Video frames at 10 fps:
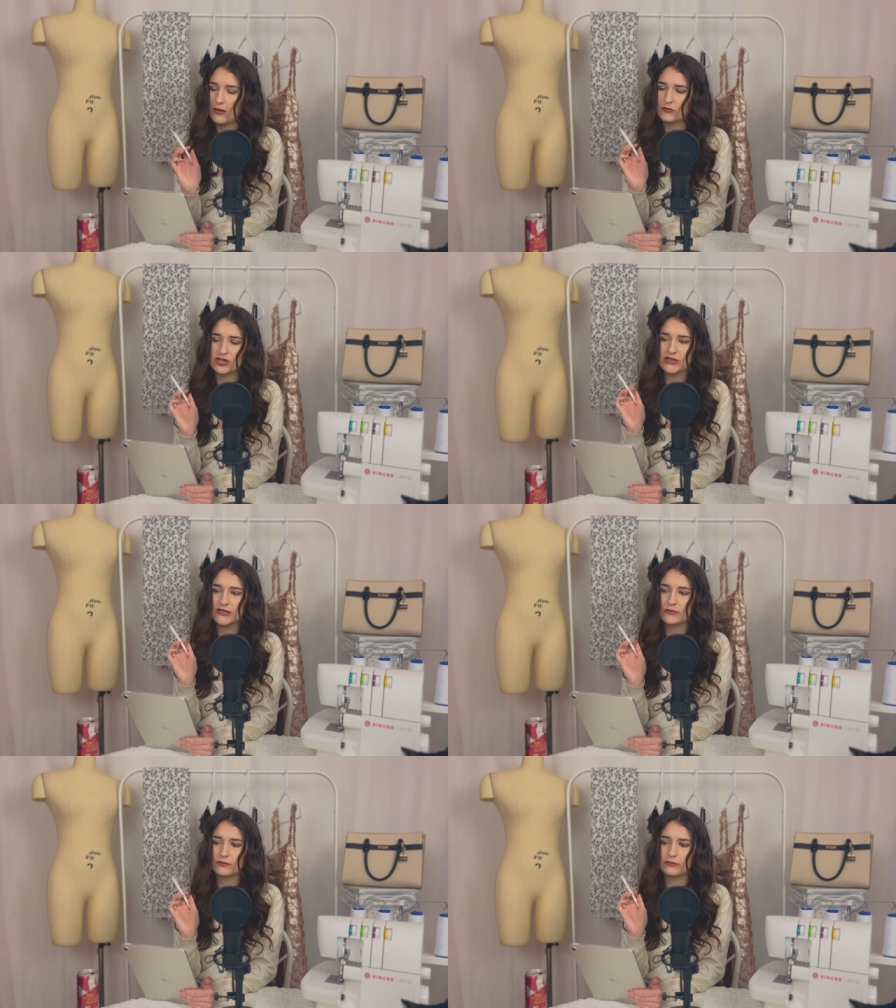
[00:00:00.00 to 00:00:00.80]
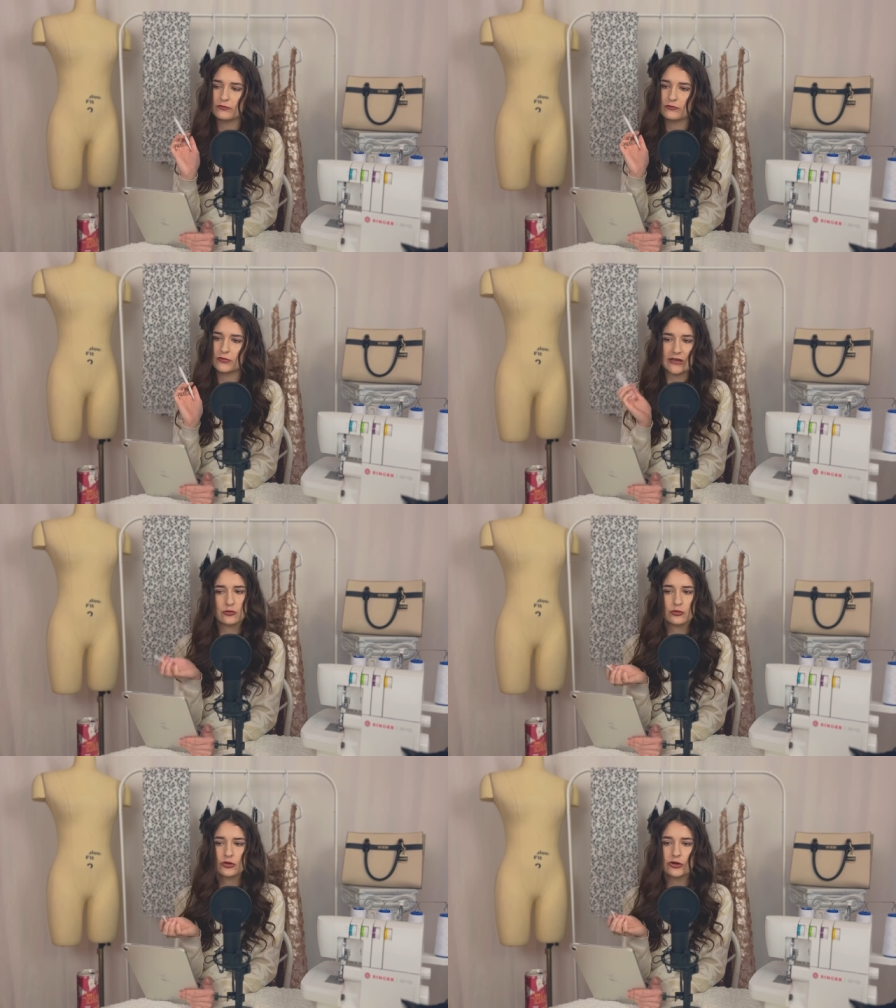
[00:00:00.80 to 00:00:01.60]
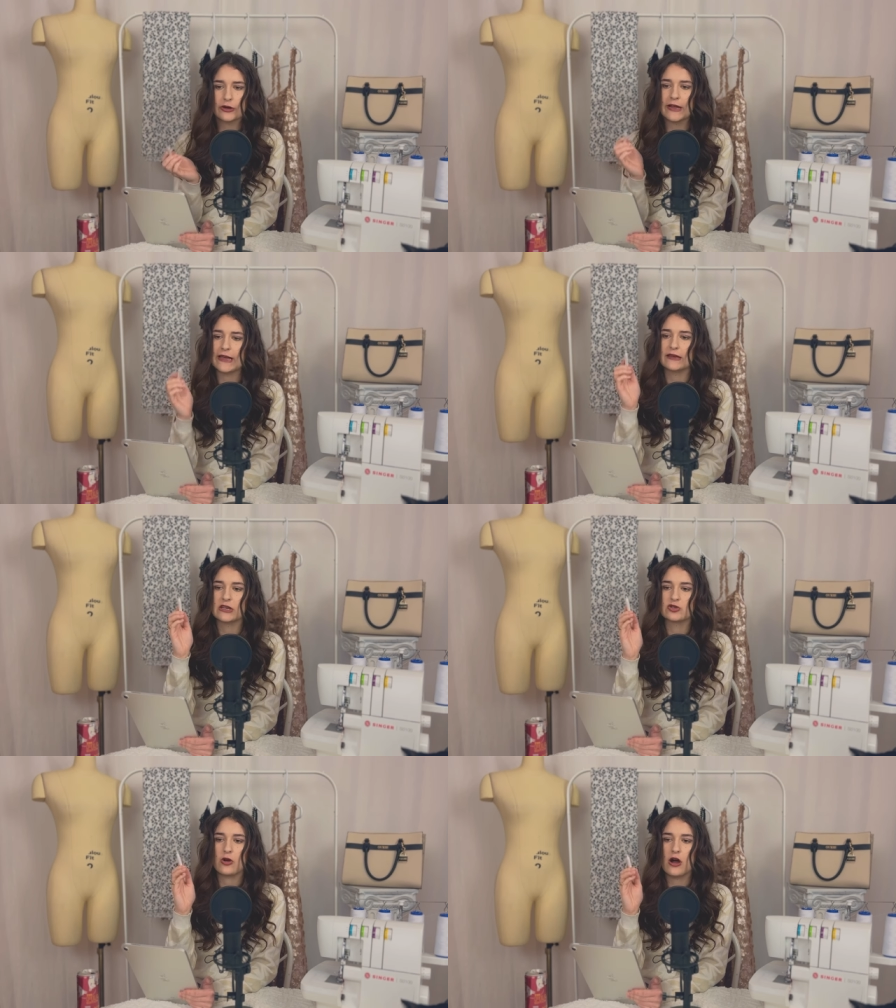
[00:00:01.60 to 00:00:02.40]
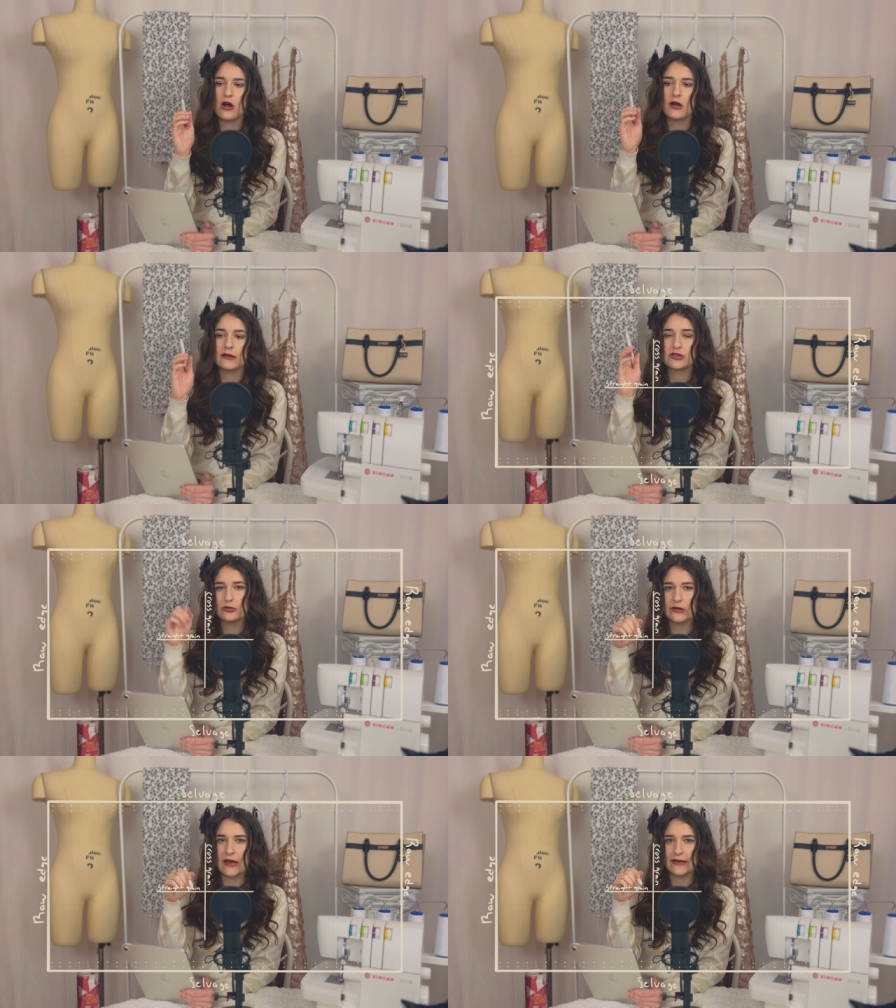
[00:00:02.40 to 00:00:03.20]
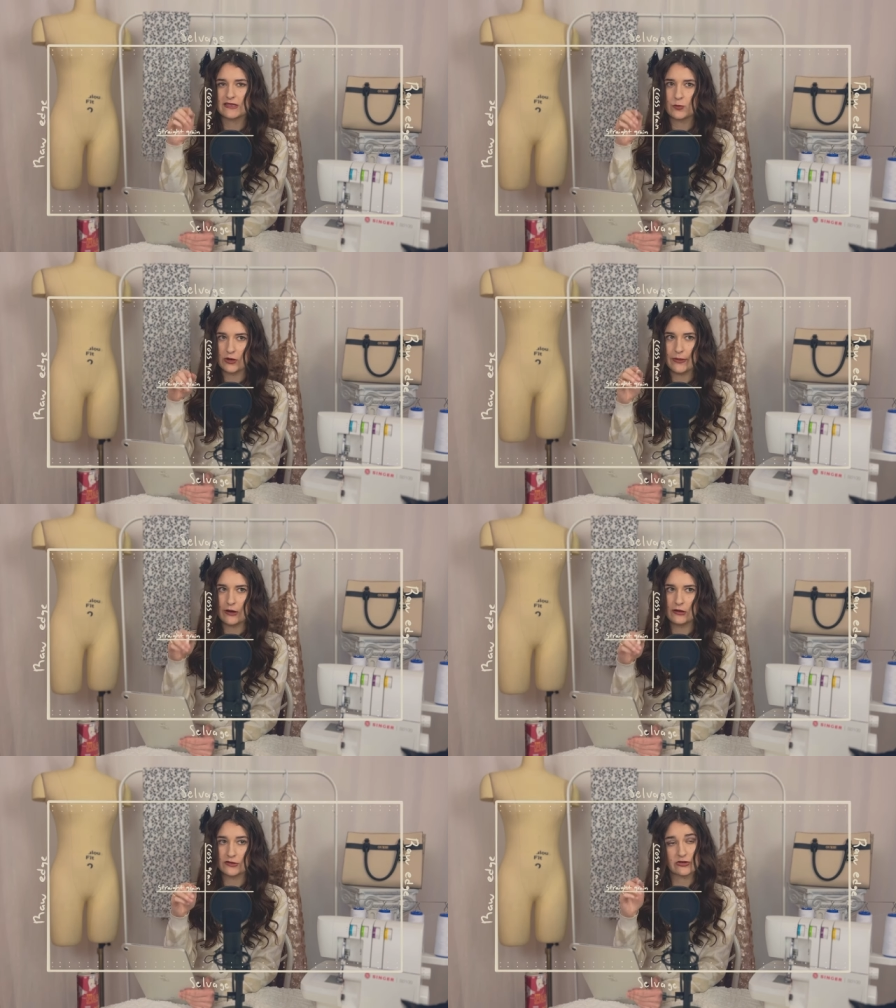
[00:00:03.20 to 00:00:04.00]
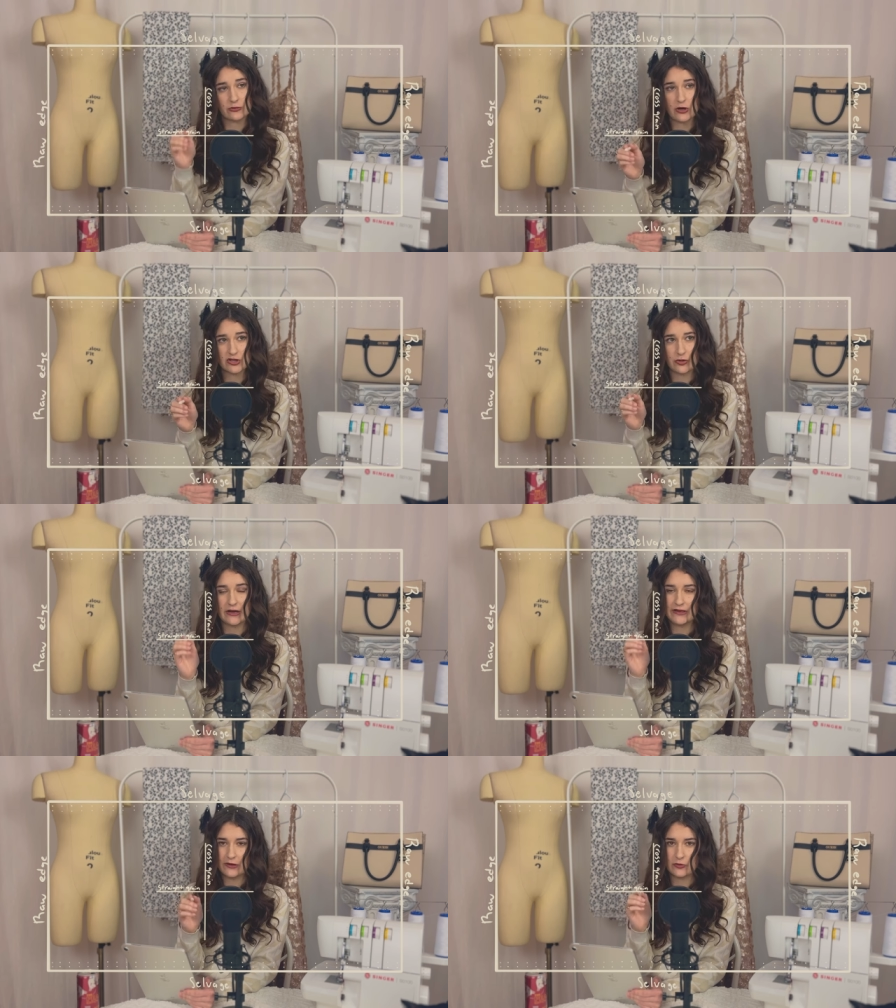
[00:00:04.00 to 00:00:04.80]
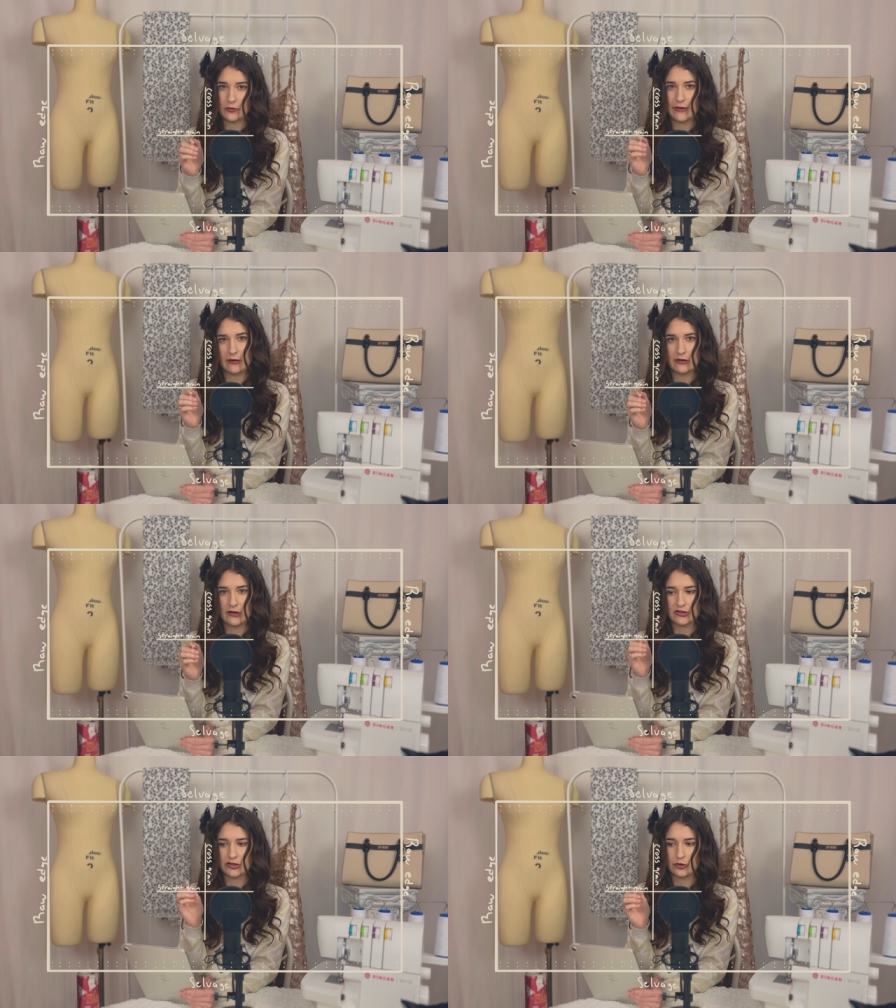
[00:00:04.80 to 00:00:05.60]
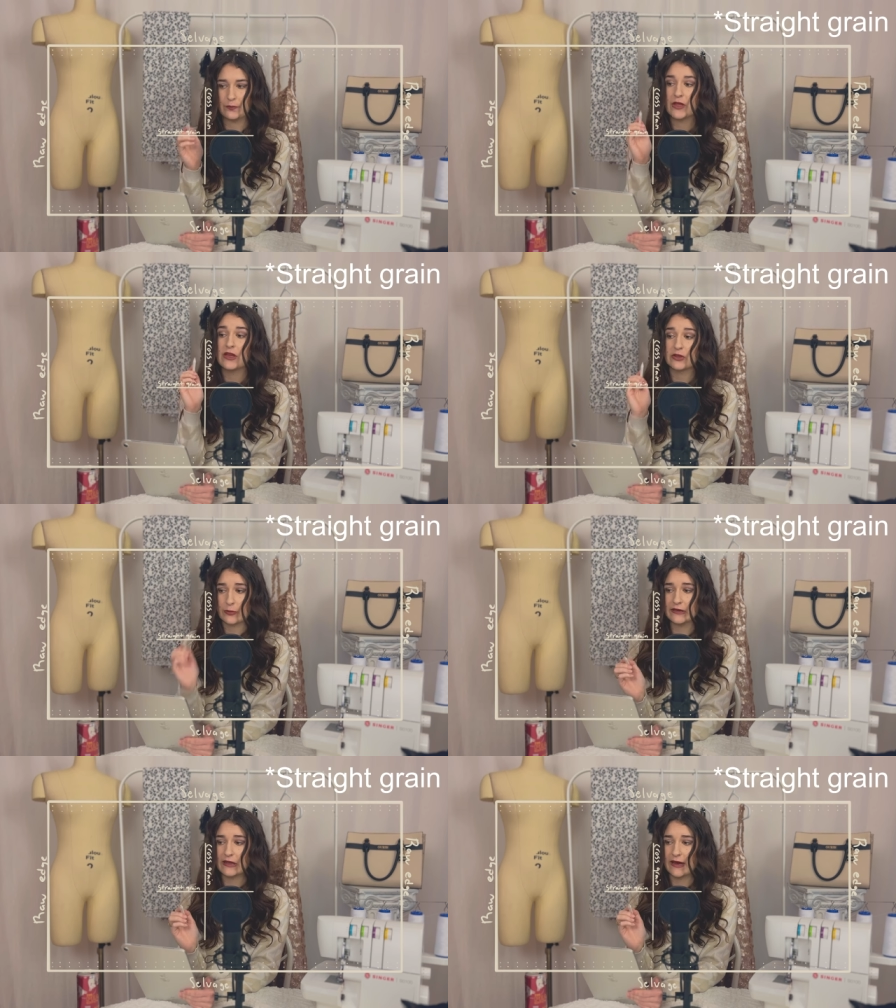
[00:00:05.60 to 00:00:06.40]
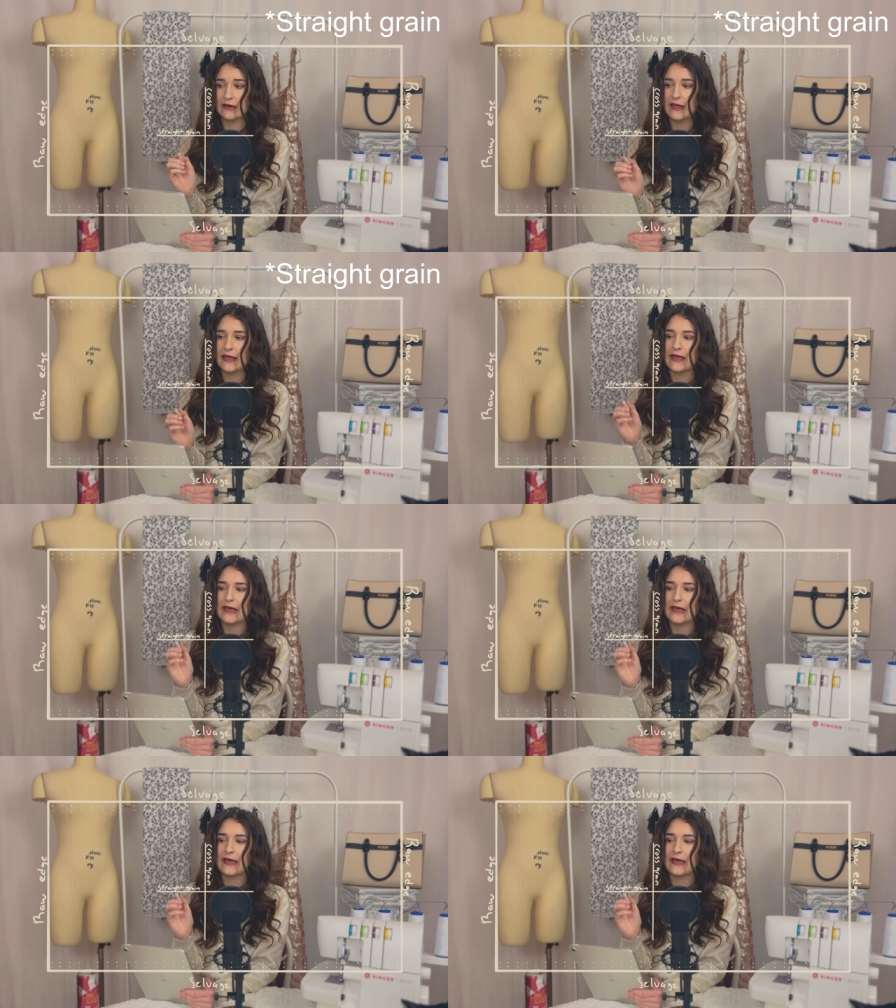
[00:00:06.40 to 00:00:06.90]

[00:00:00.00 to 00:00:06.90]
Just get a ruler and draw 2 lines, one parallel to the cross grain, the other one parallel to the grain line,